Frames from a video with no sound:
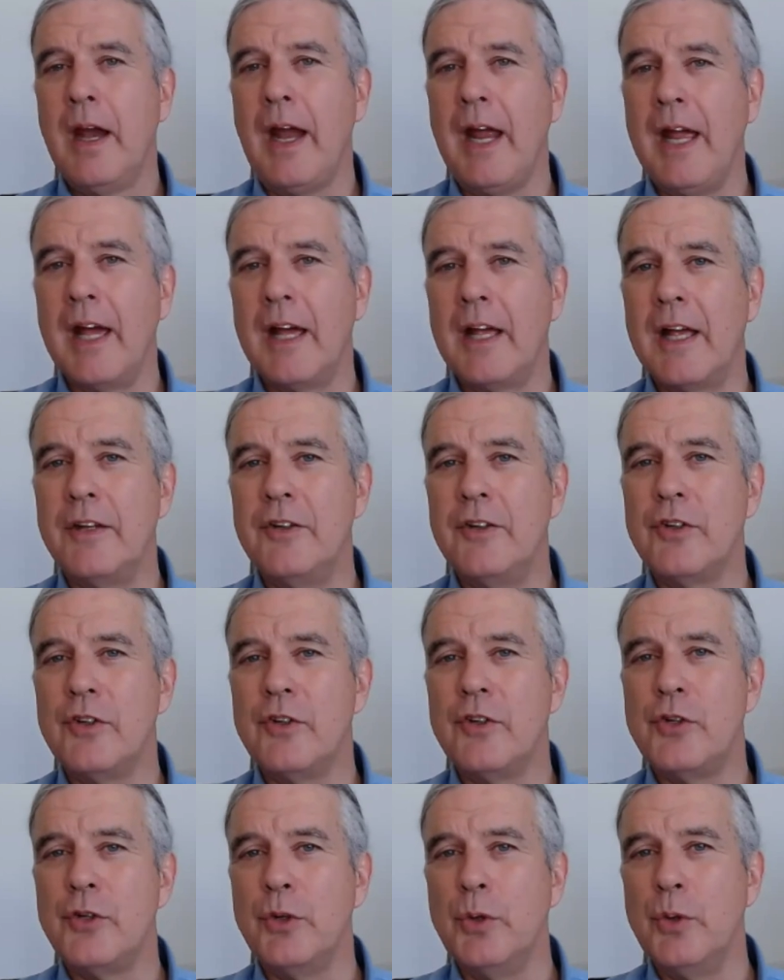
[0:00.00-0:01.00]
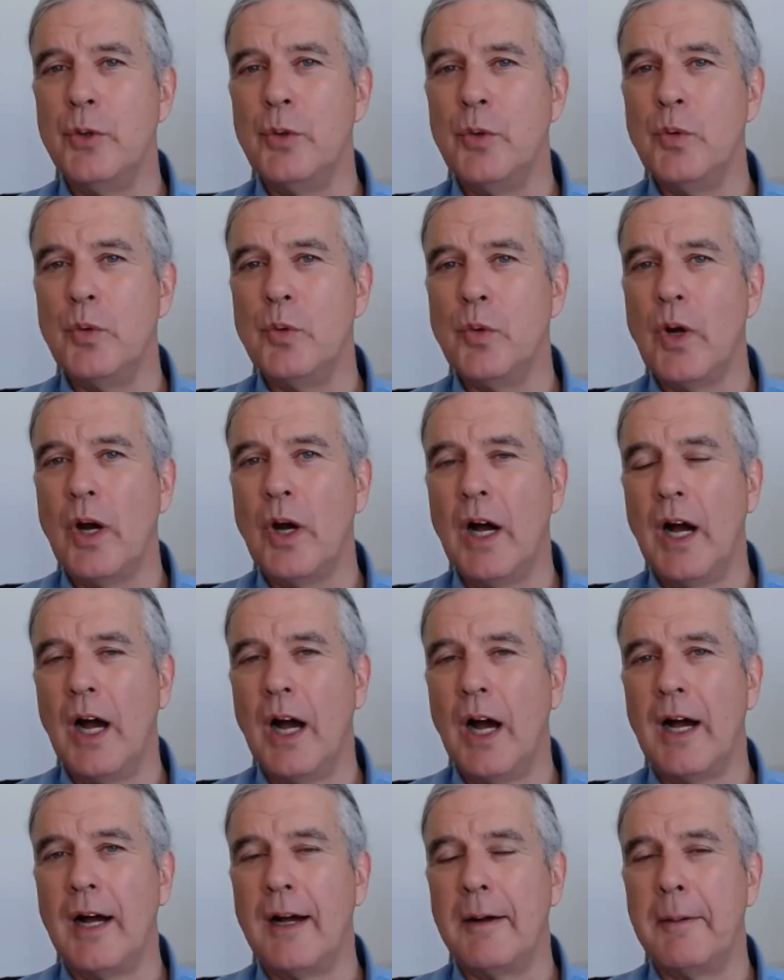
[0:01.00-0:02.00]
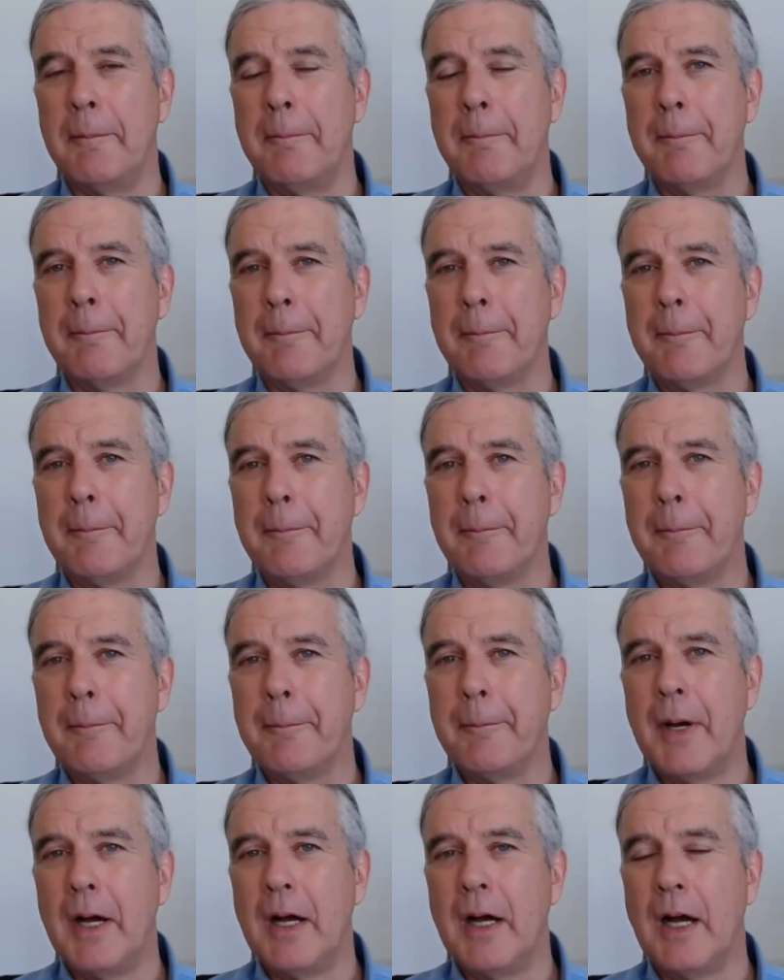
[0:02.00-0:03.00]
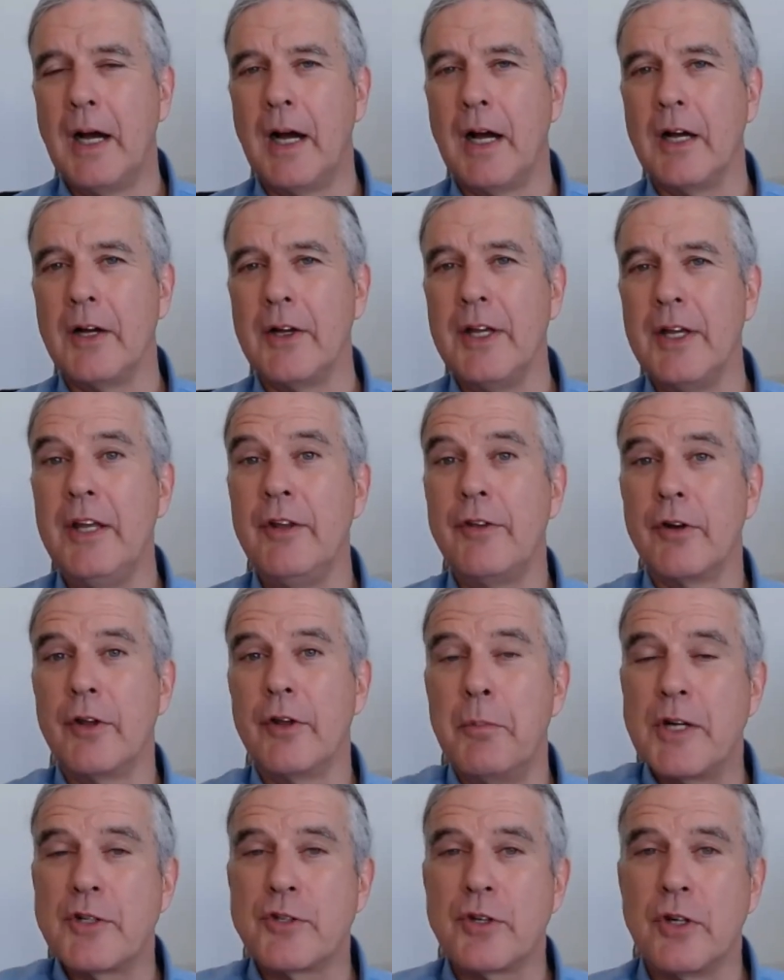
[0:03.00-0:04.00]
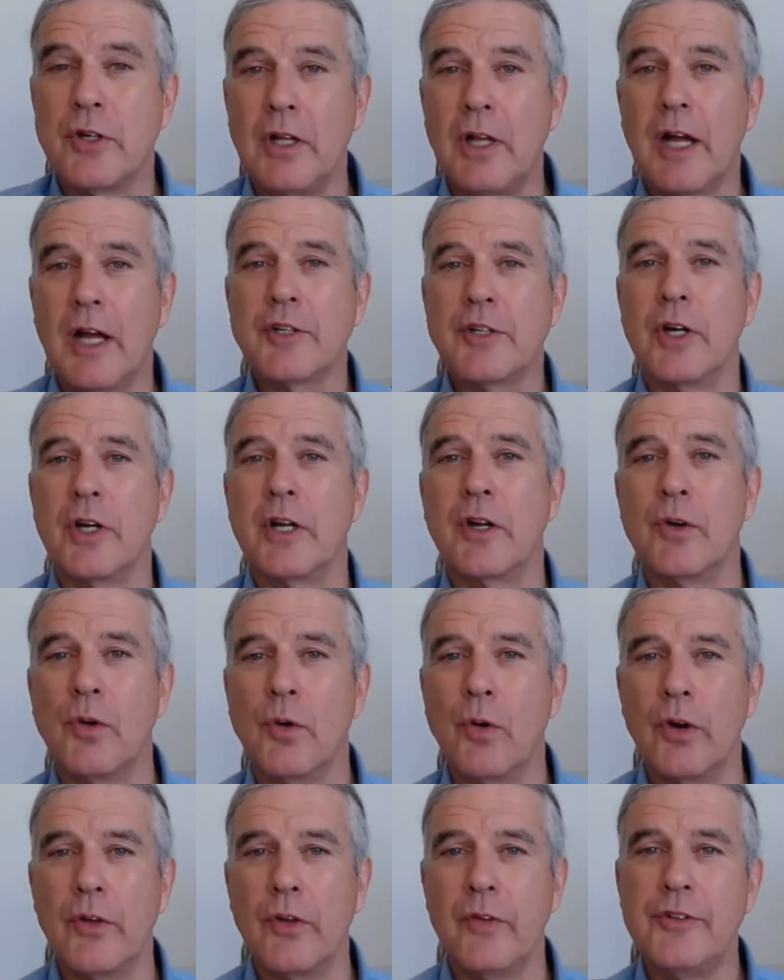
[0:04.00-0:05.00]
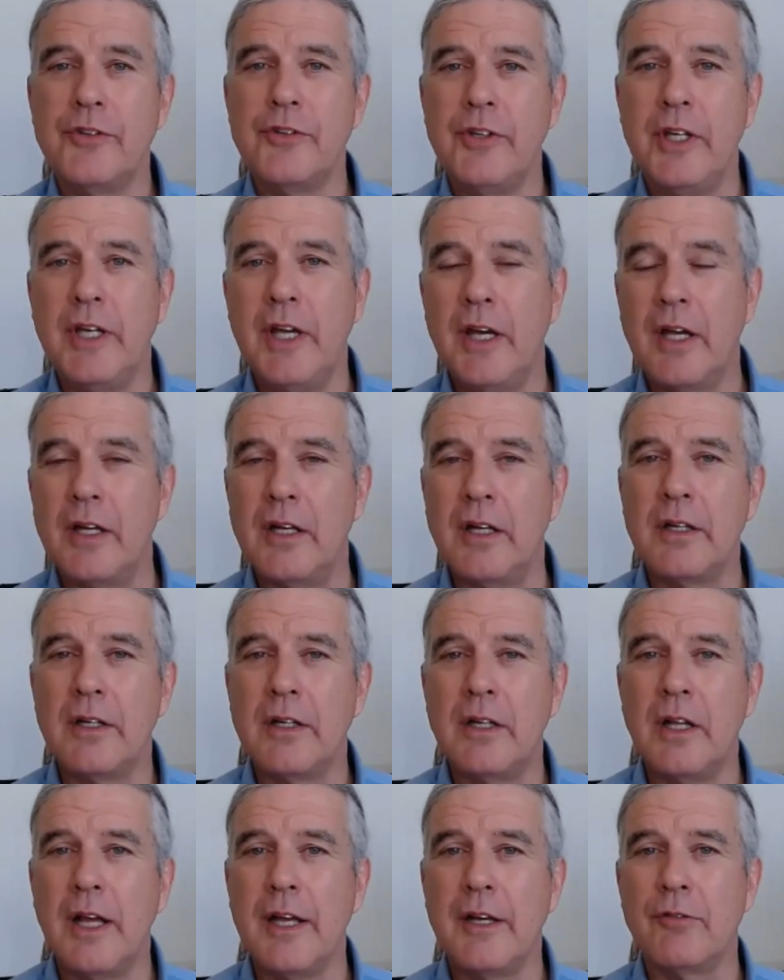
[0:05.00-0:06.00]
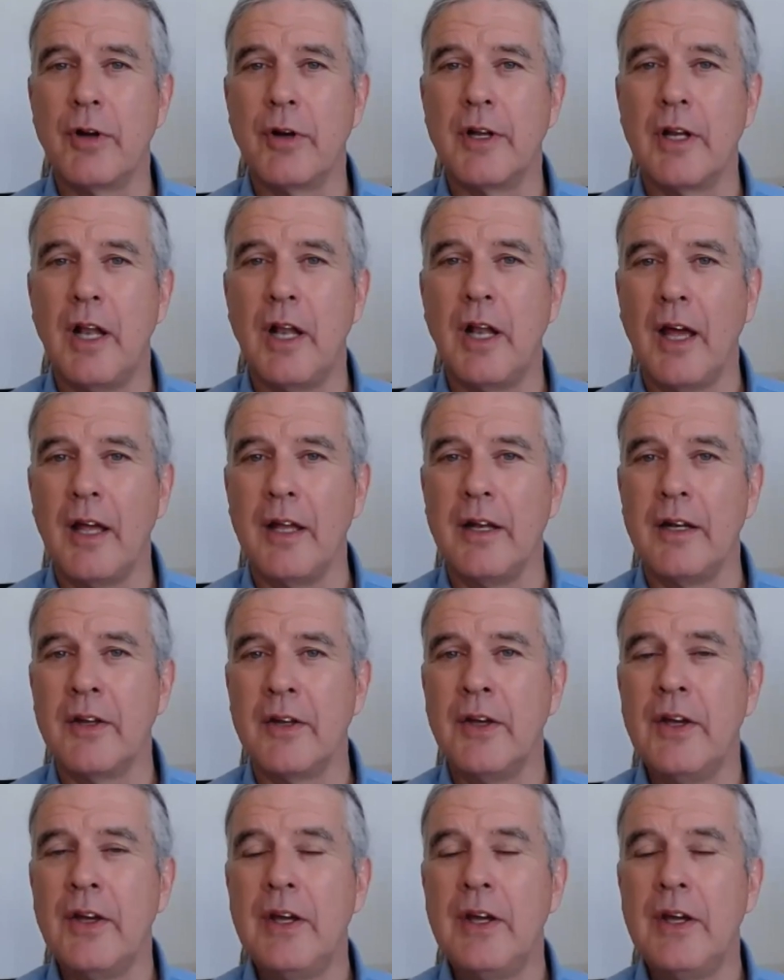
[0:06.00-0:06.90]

and to um, uh, either the Metro Electric or the CN Lakefront Line.